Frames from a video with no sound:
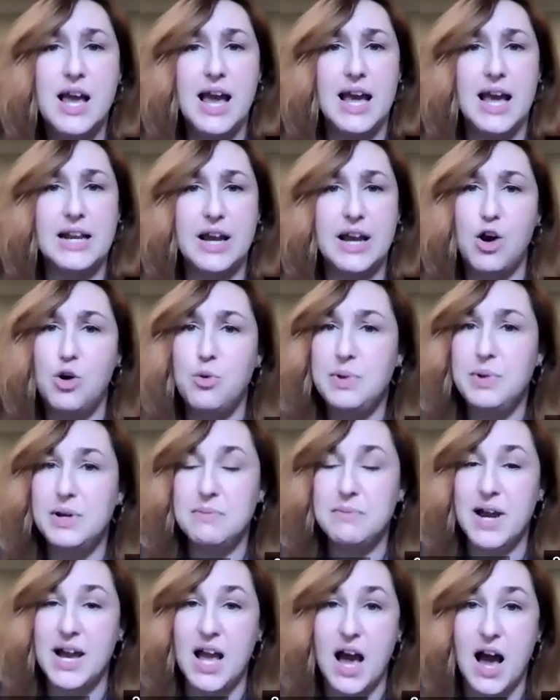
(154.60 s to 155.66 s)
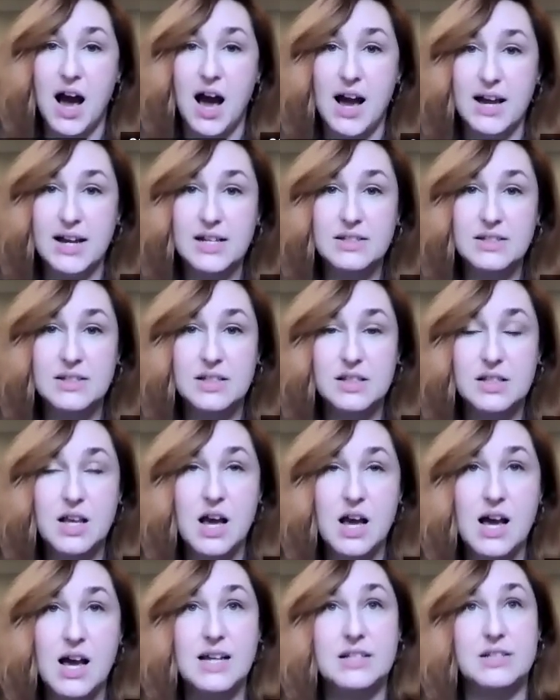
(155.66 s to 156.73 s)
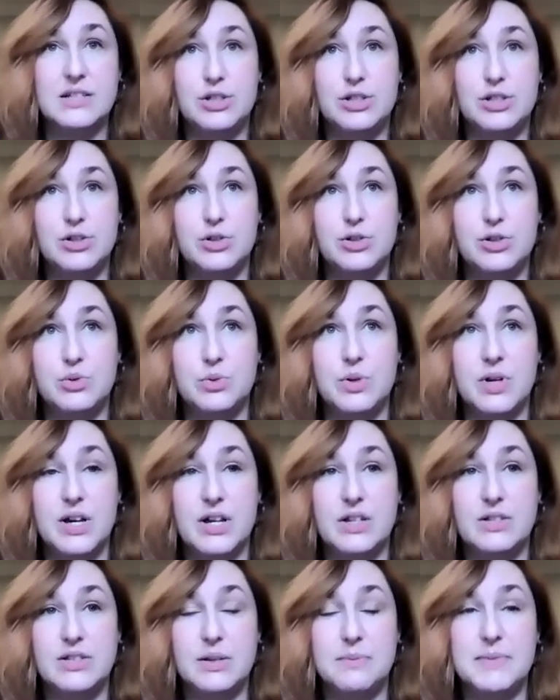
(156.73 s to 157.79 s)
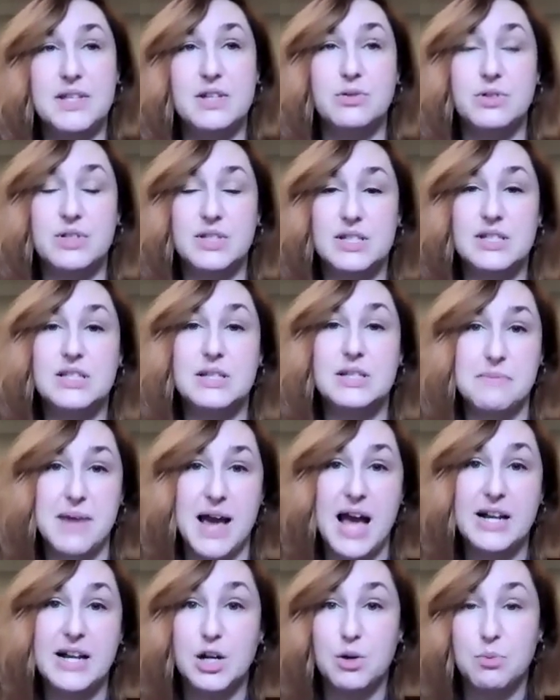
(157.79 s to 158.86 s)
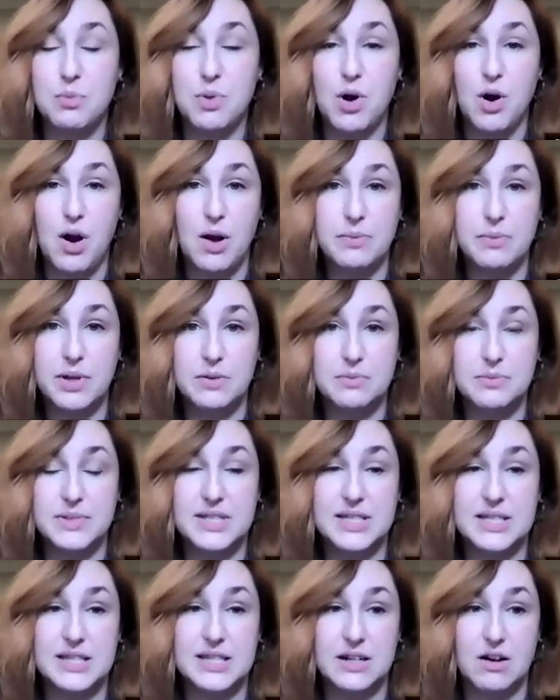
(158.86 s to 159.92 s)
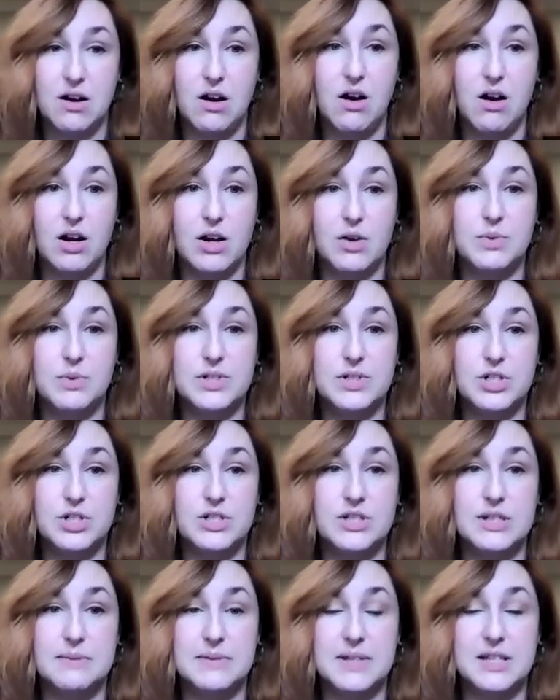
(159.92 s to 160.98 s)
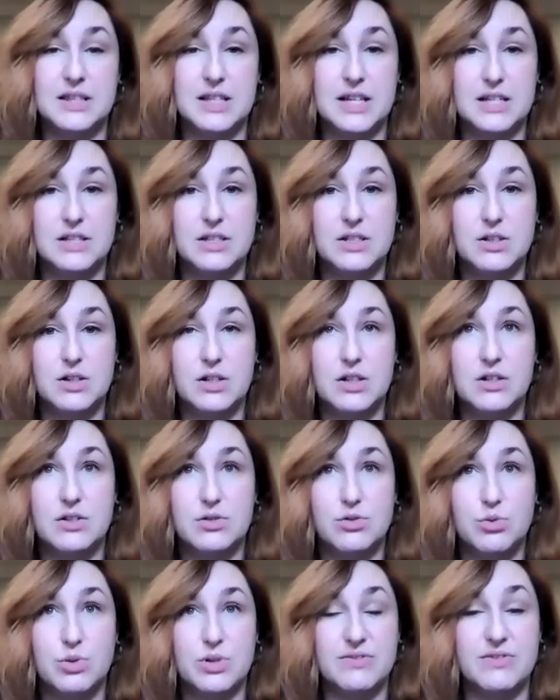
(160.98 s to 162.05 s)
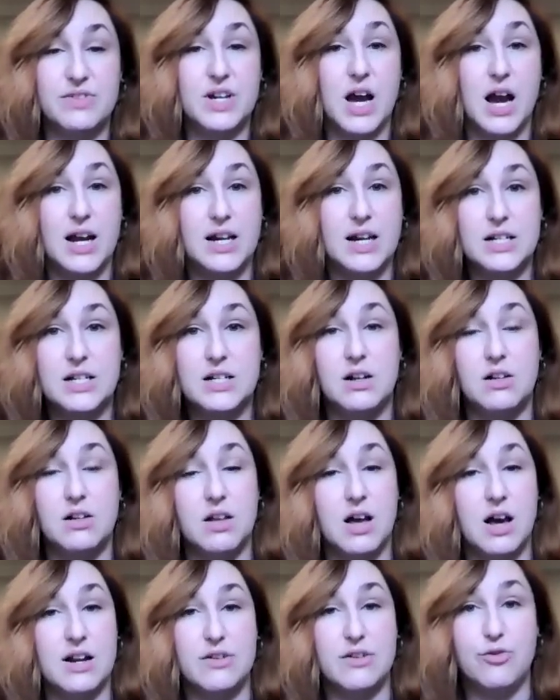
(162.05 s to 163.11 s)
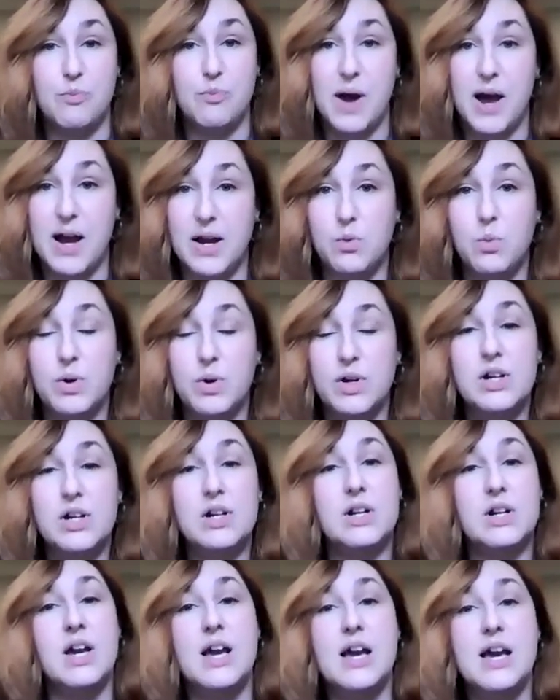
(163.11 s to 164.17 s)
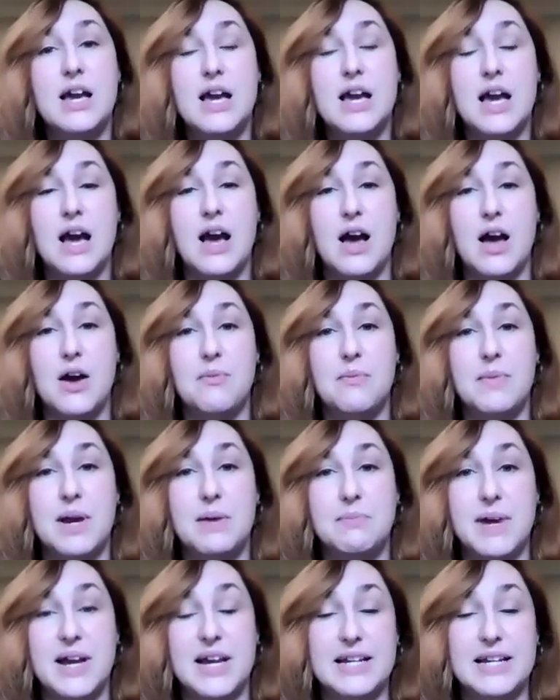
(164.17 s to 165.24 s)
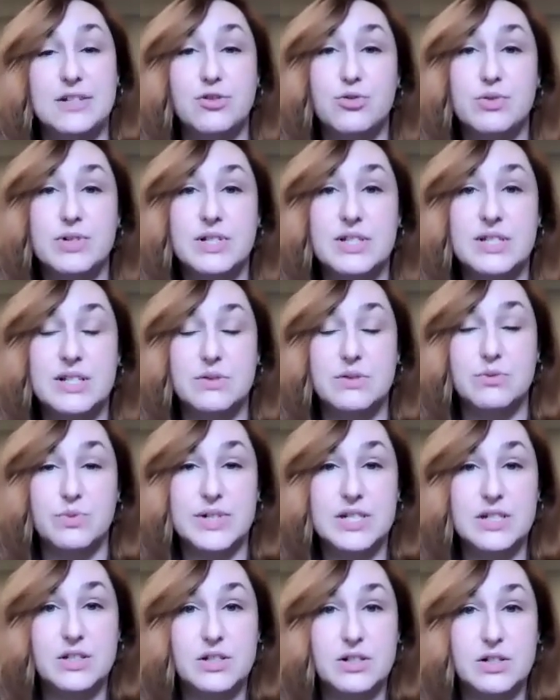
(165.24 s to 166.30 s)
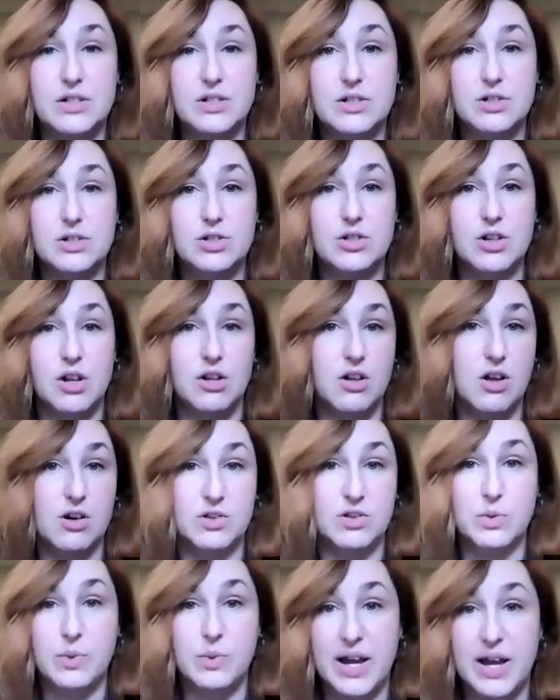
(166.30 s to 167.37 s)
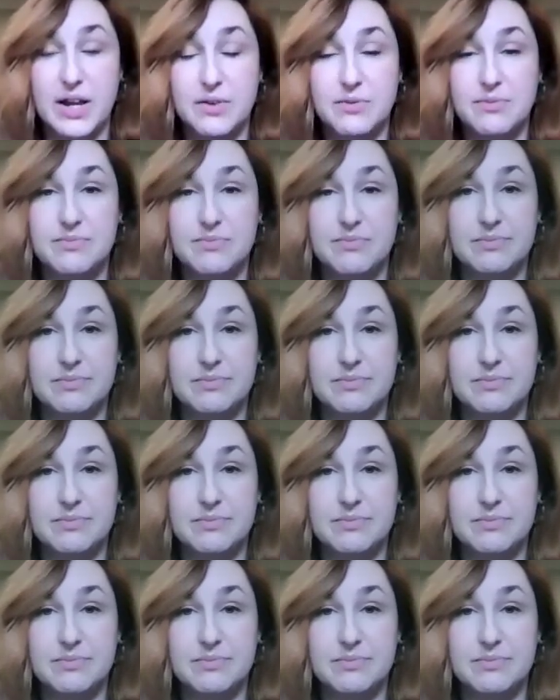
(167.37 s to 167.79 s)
And it opened my eyes a lot to some of those systematic problems that there are, which is something that's sort of guided a lot of my work and my interest in research along the way.